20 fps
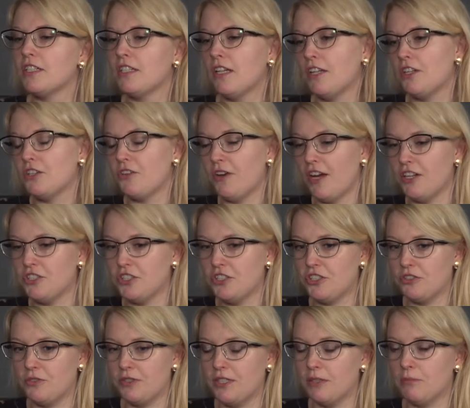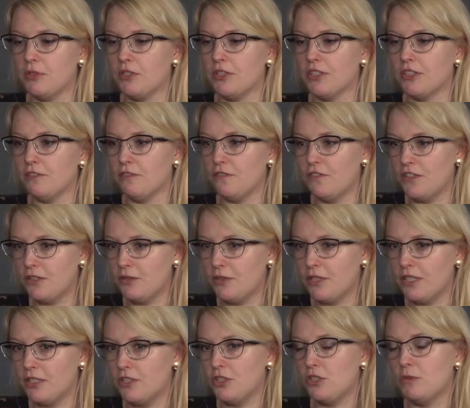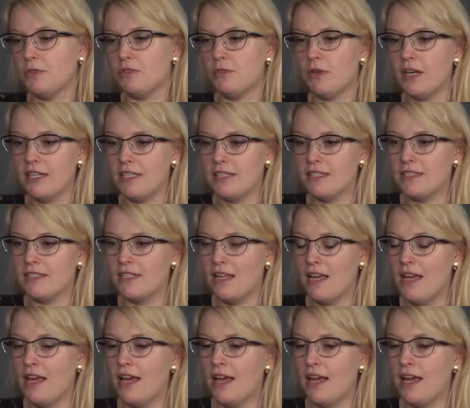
an undergraduate degree in political theory and human rights,